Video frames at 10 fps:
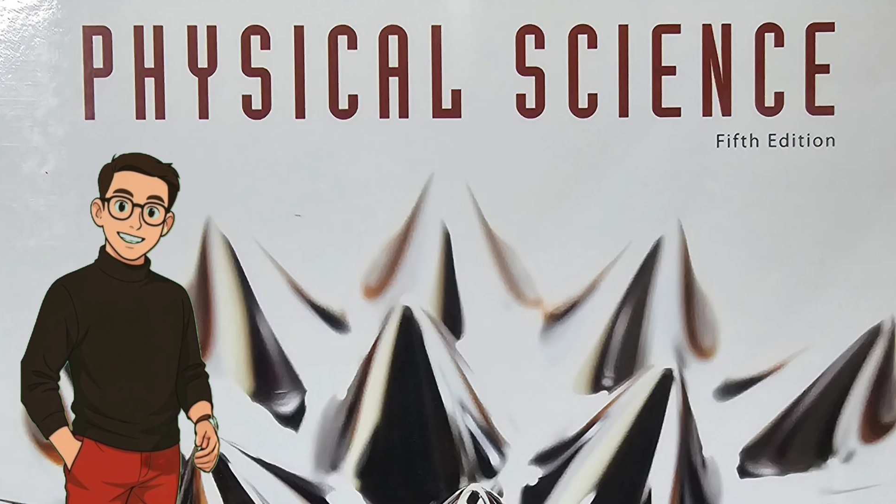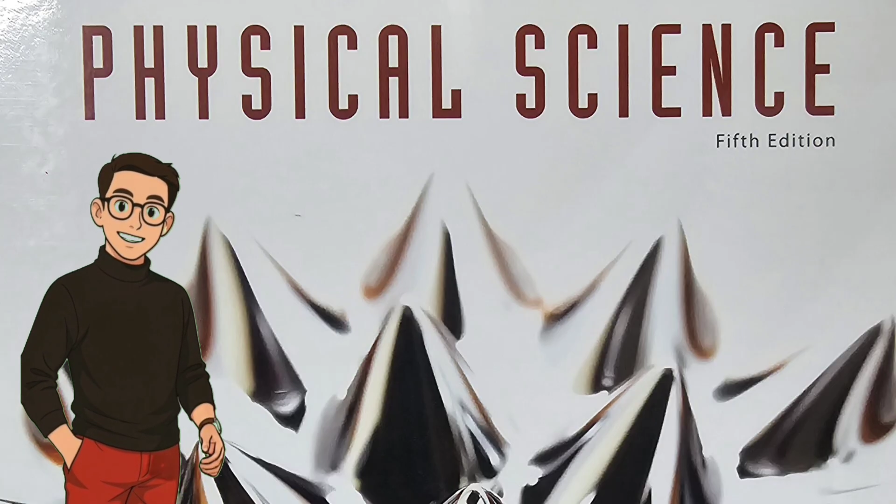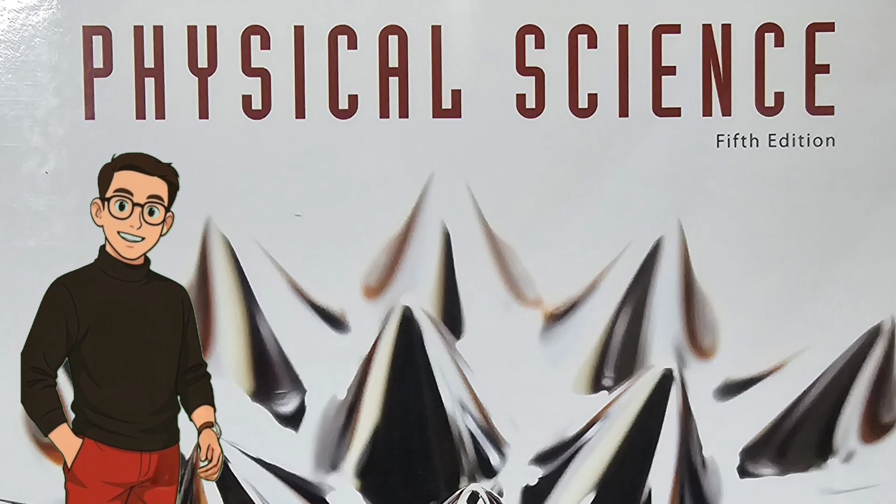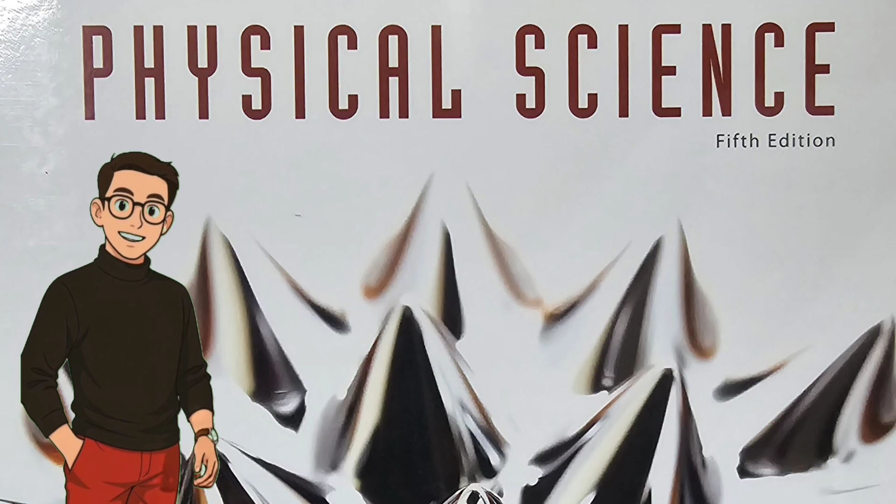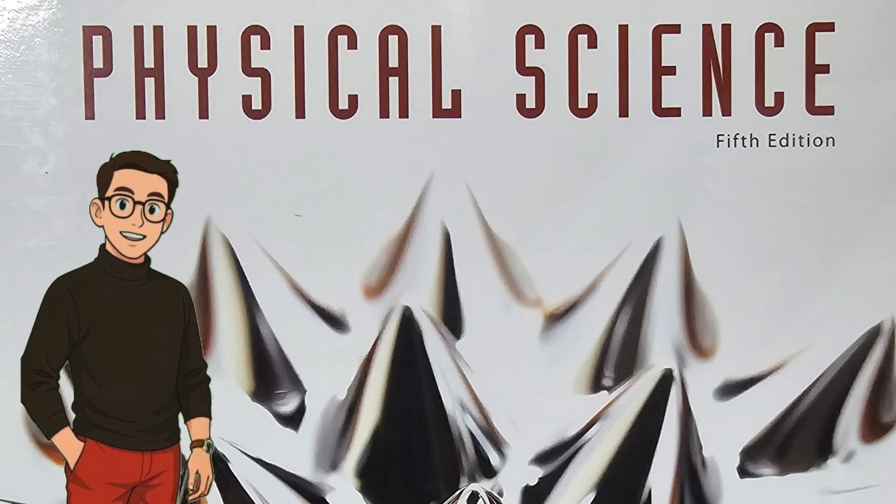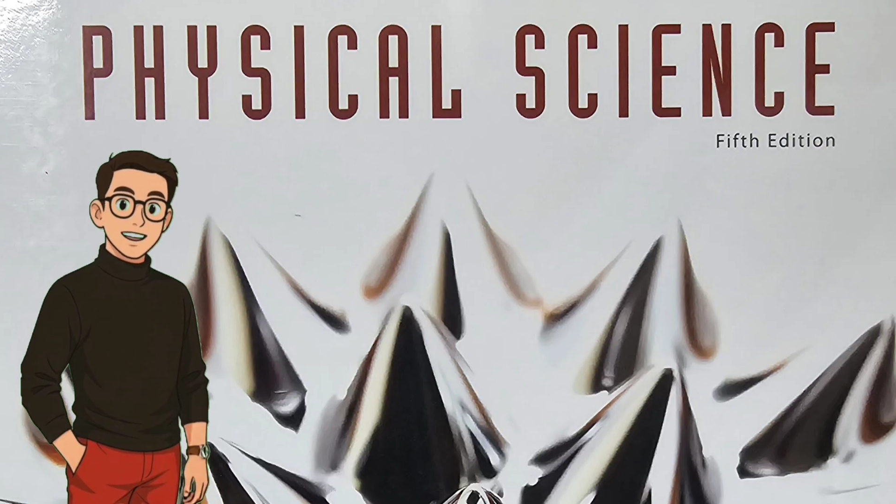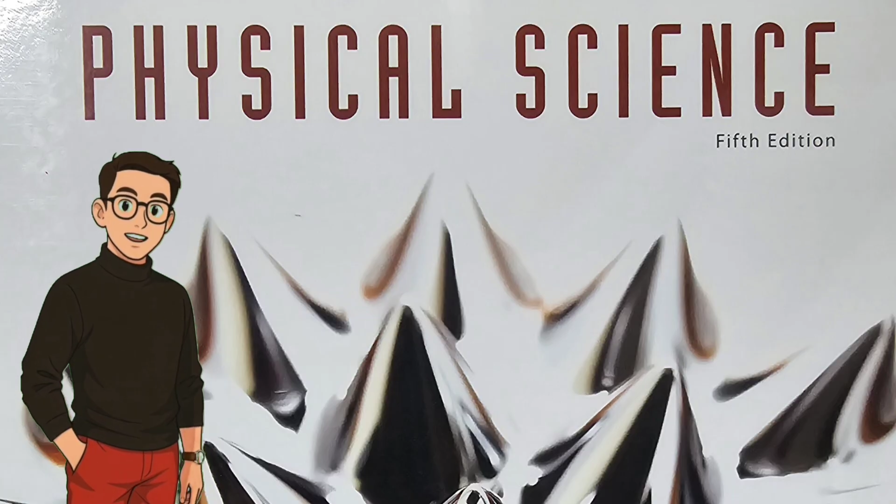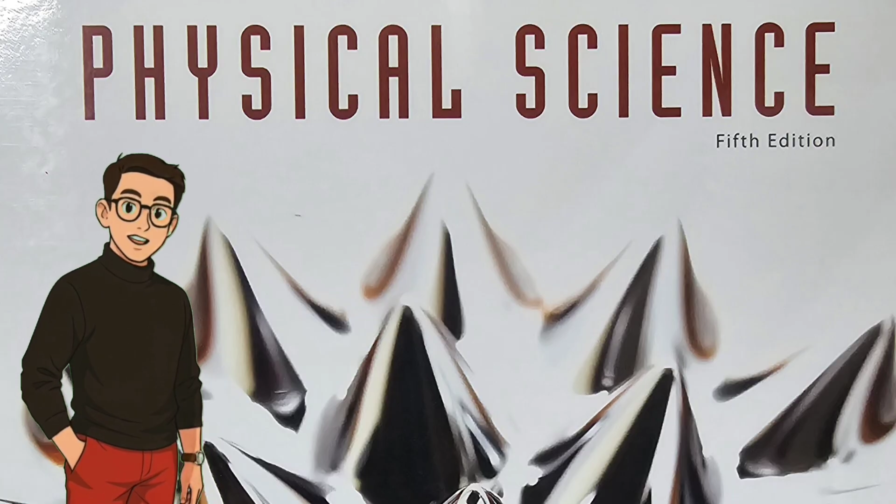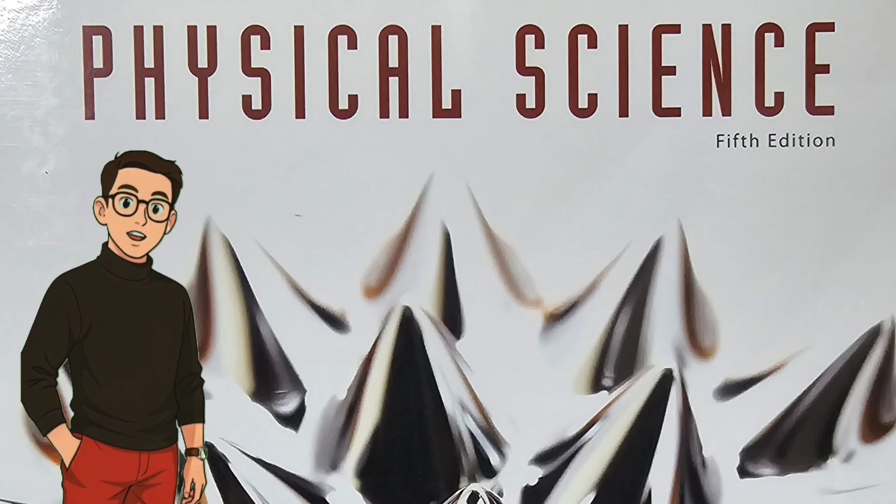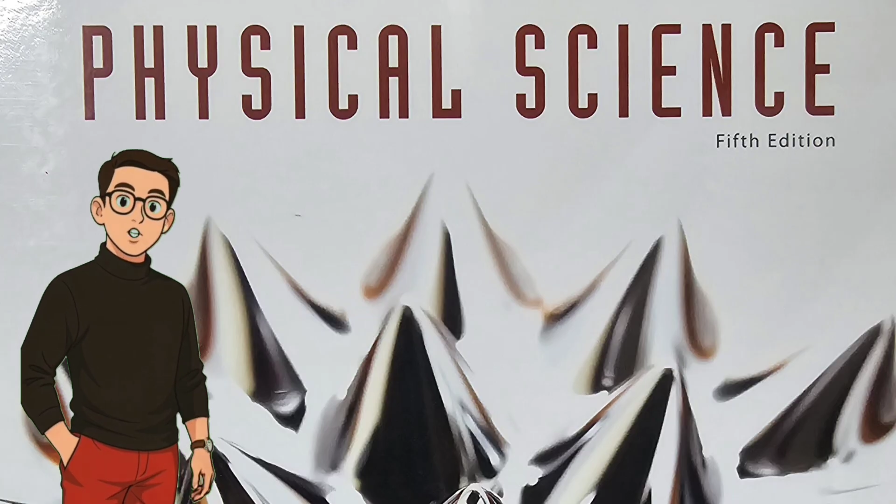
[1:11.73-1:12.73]
There's no
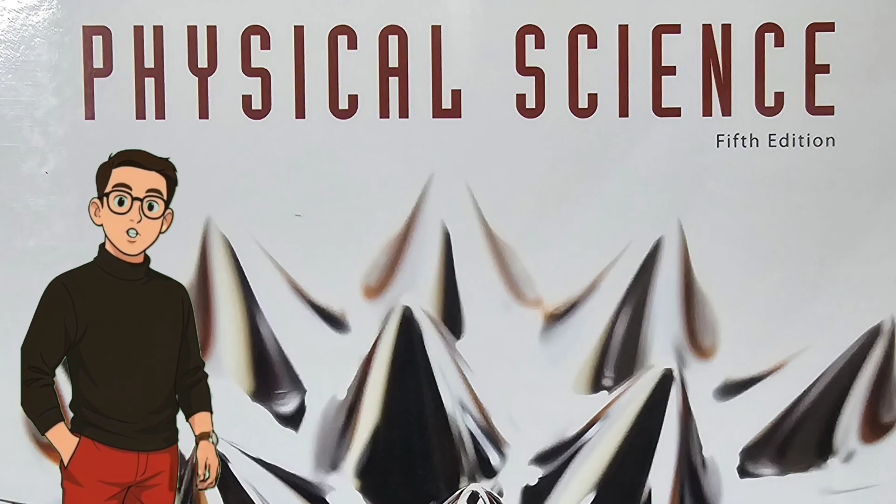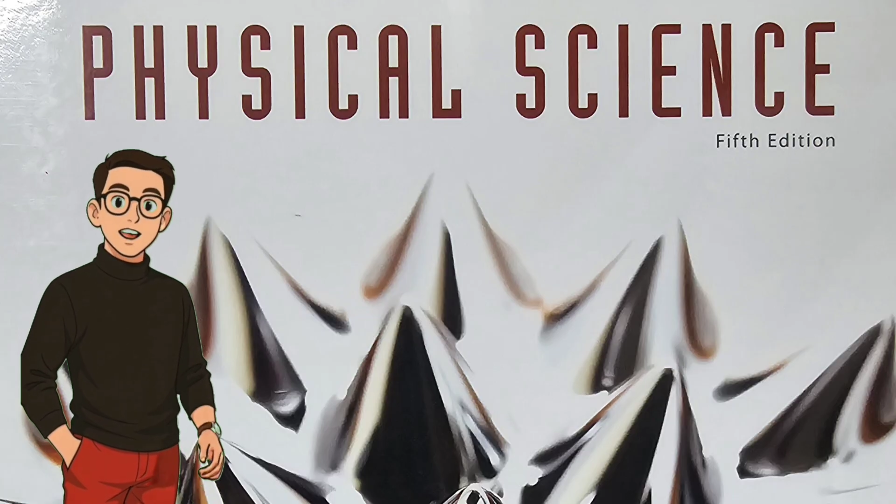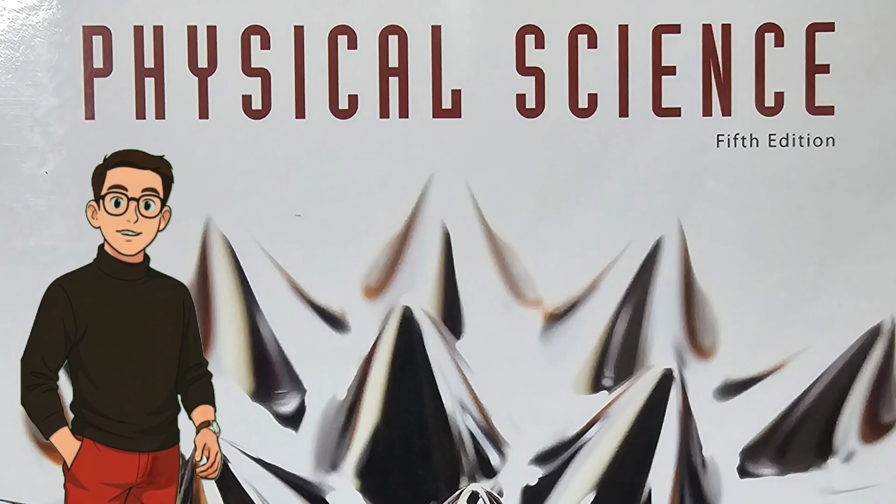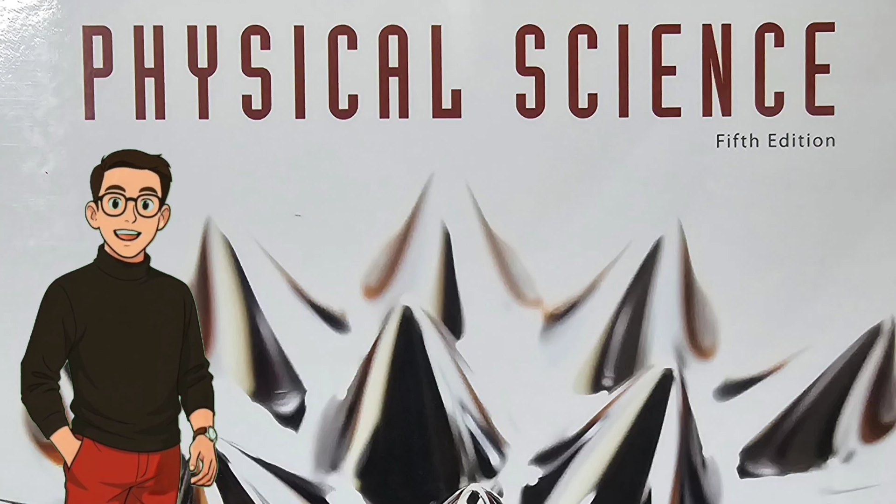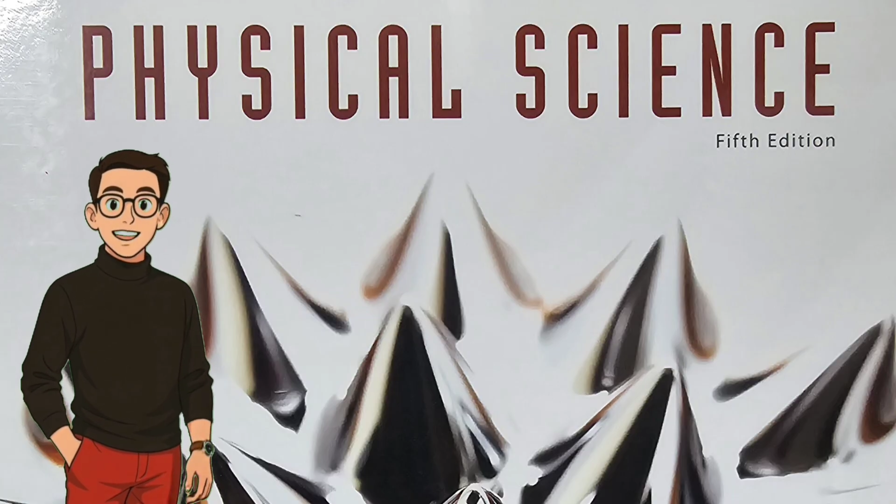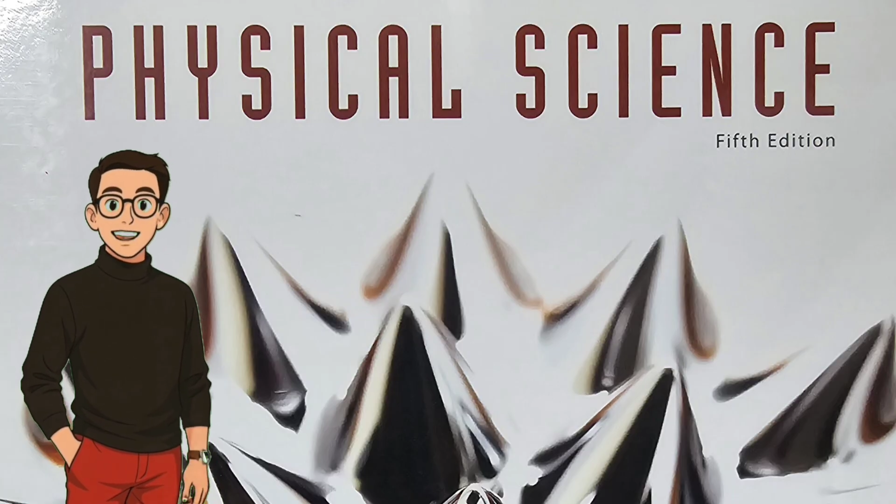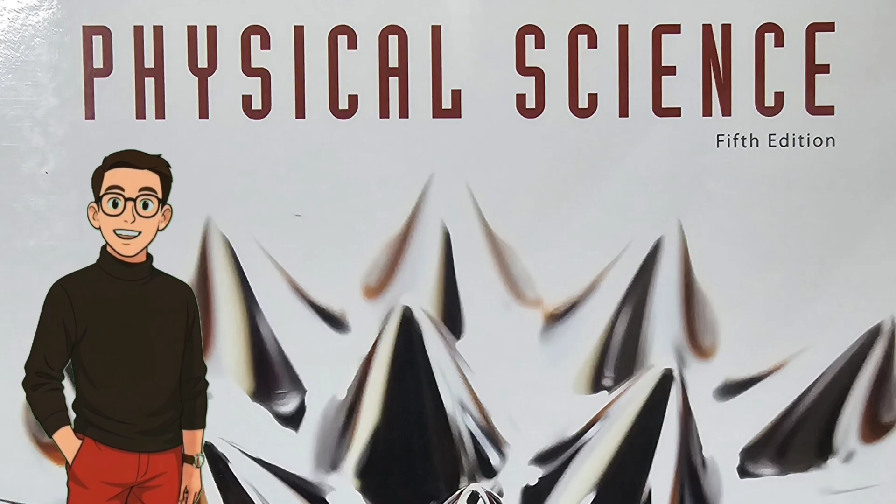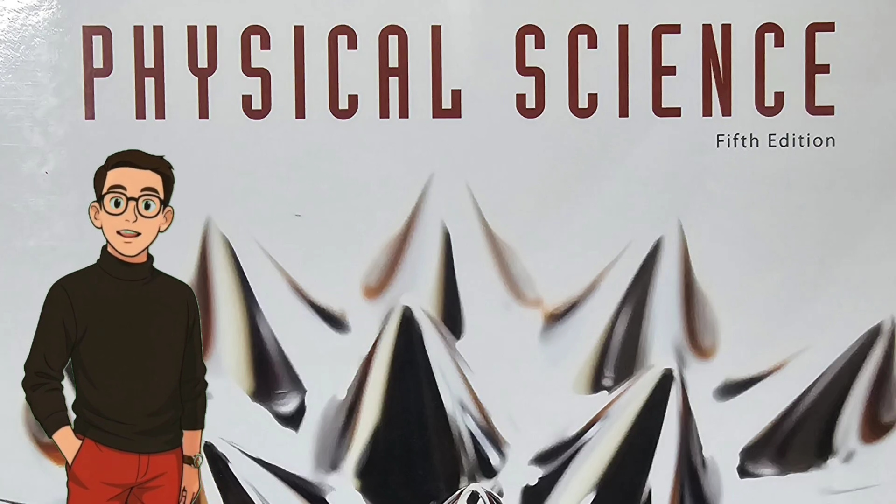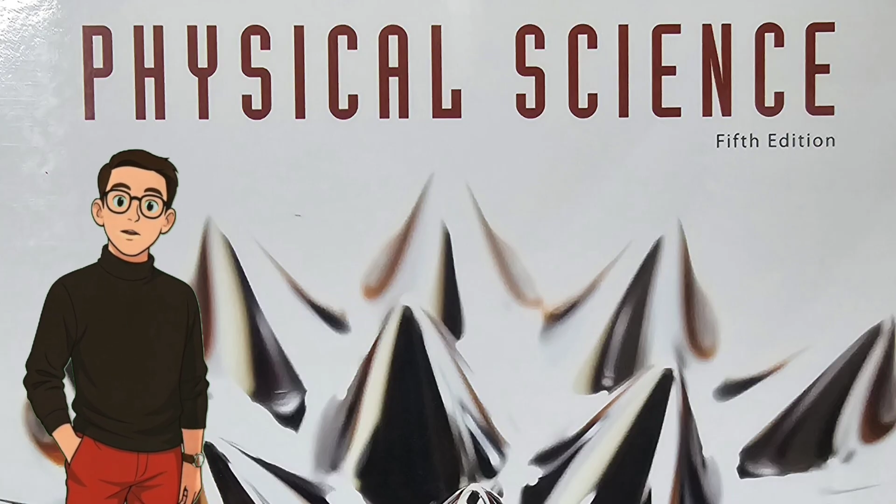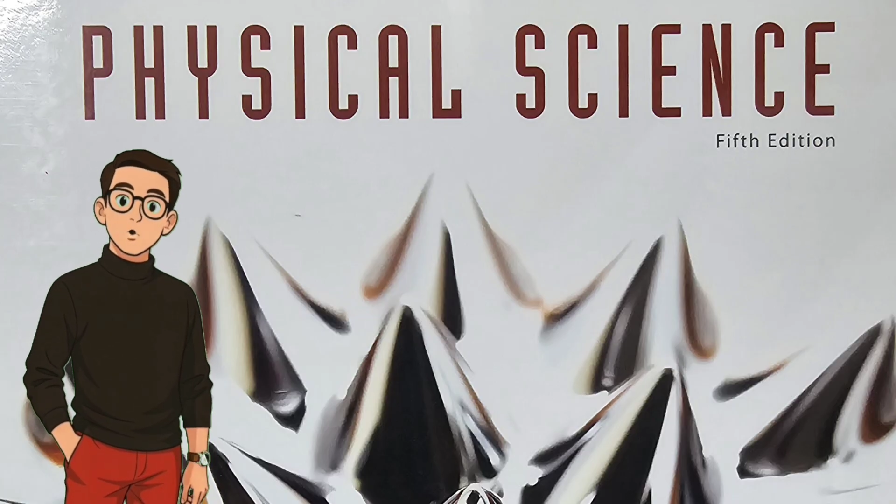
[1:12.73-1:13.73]
distinct boundary
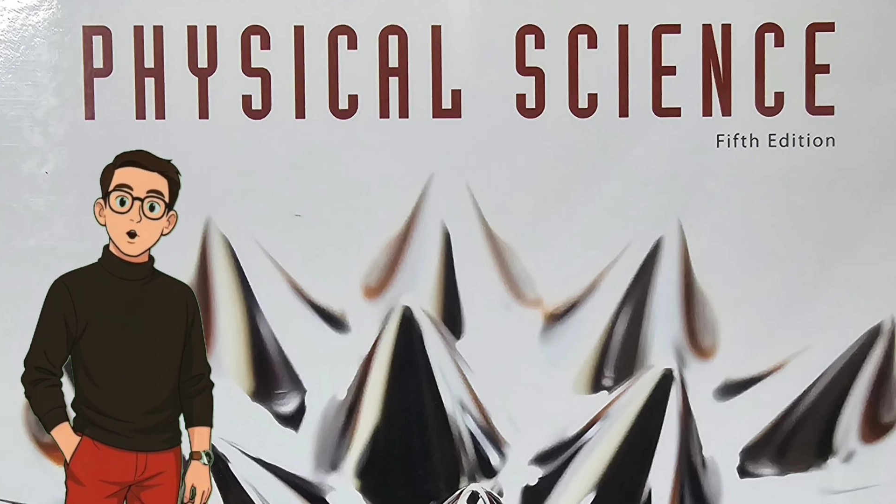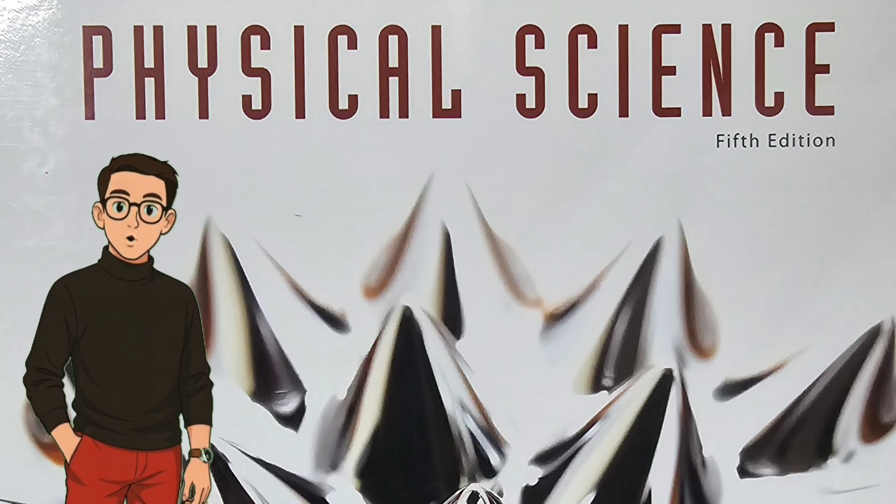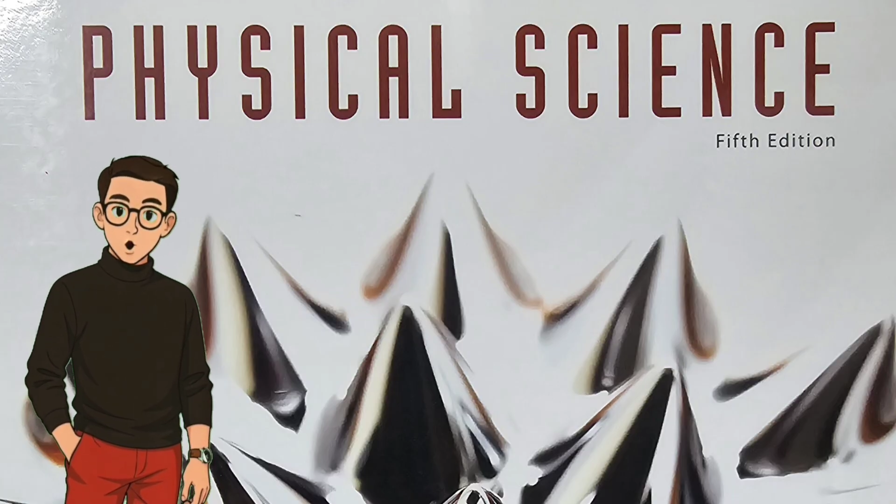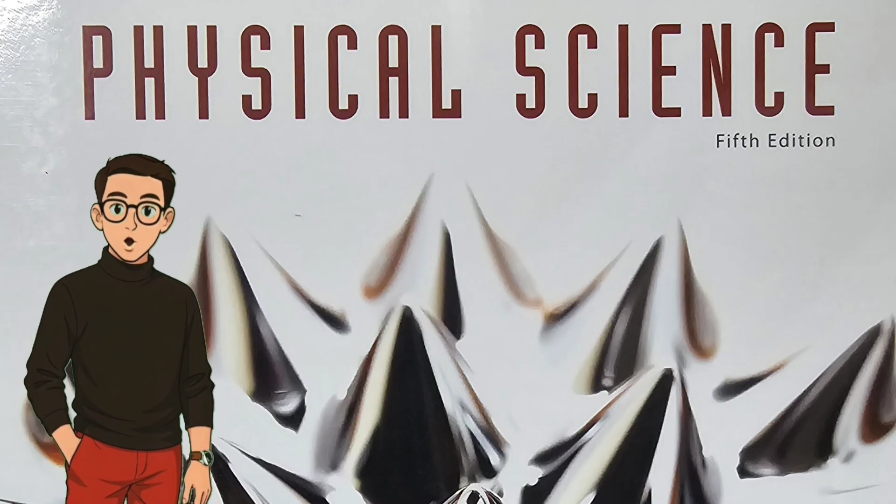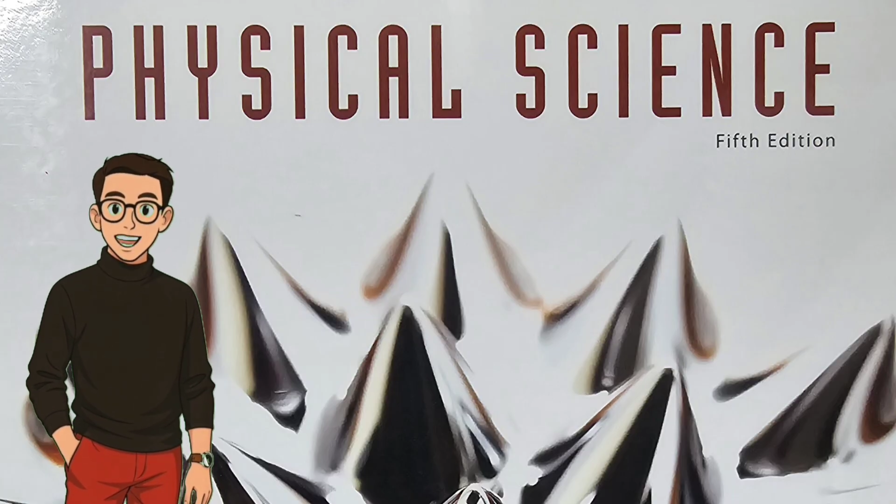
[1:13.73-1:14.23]
between the two.